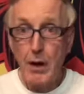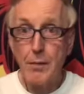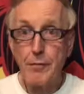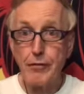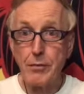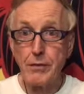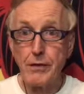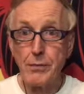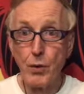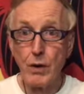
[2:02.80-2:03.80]
from the
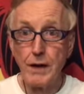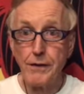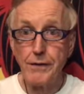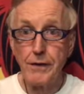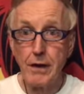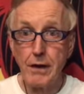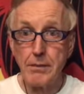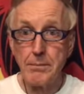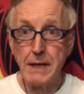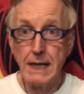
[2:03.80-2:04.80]
smallest, the little
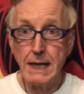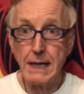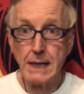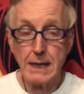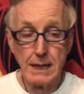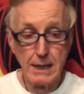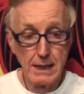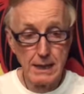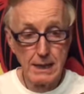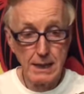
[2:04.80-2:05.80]
mini
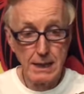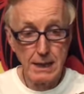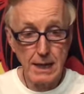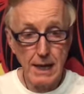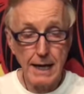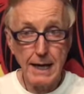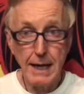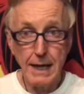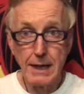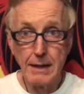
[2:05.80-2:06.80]
A,
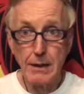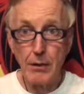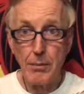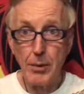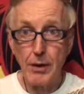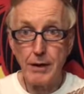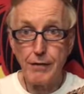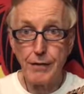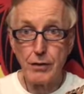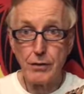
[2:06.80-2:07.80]
little pocket
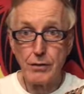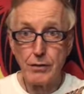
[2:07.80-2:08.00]
flute,